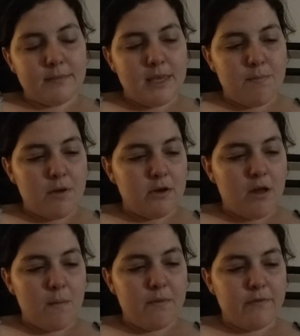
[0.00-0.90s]
keep on
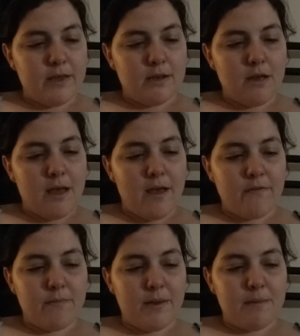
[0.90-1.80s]
top of it and not have
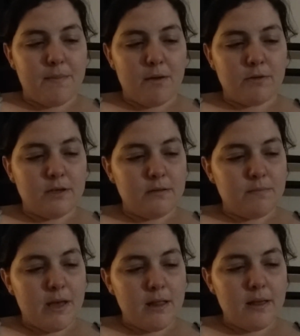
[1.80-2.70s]
a big mountain
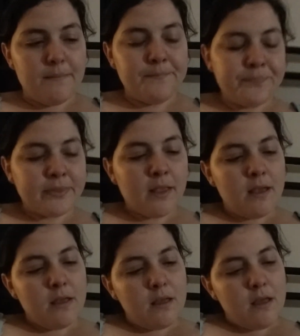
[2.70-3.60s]
pile up.
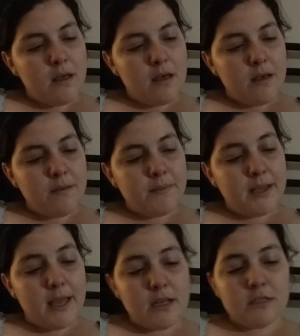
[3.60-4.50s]

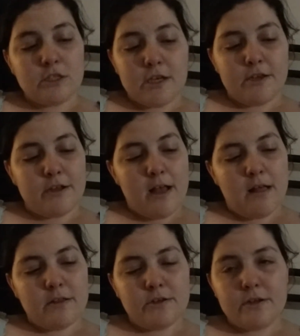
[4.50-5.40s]
Again, check your
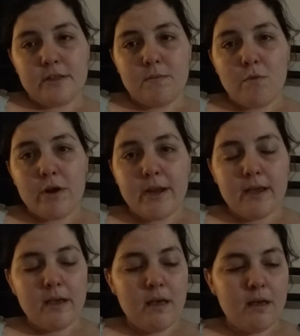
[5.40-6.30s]
calendar in the
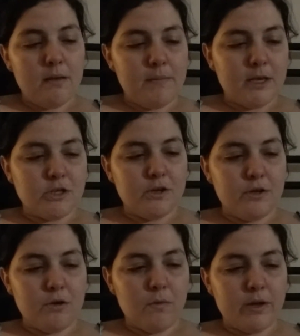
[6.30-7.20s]
morning. Make sure you
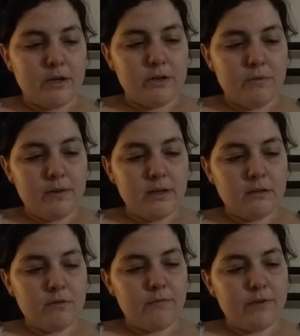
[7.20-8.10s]
know what you're doing.
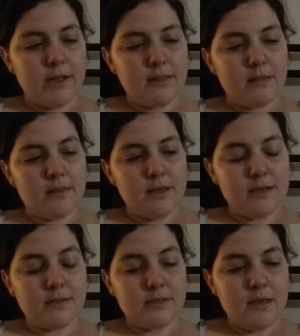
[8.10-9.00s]
Don't forget
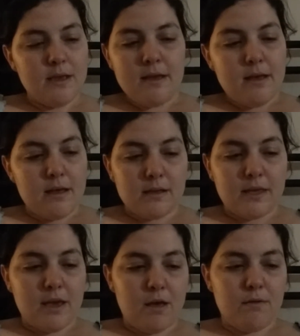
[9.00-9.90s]
things.
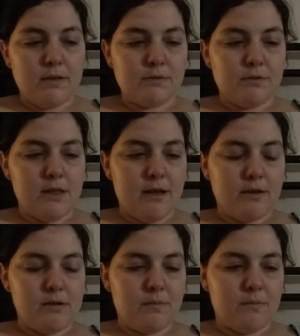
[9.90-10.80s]
Can't always rely
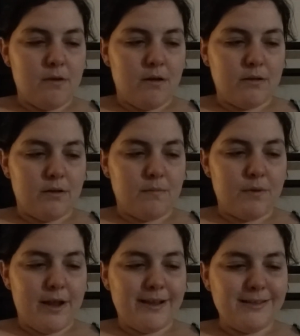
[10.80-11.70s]
on our
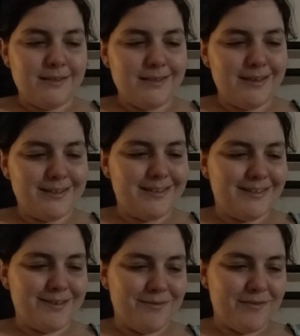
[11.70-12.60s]
brains to
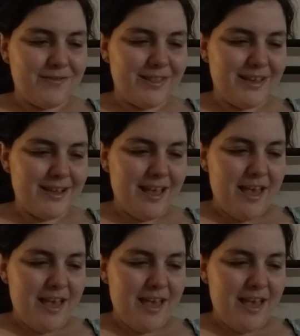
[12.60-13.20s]
know everything.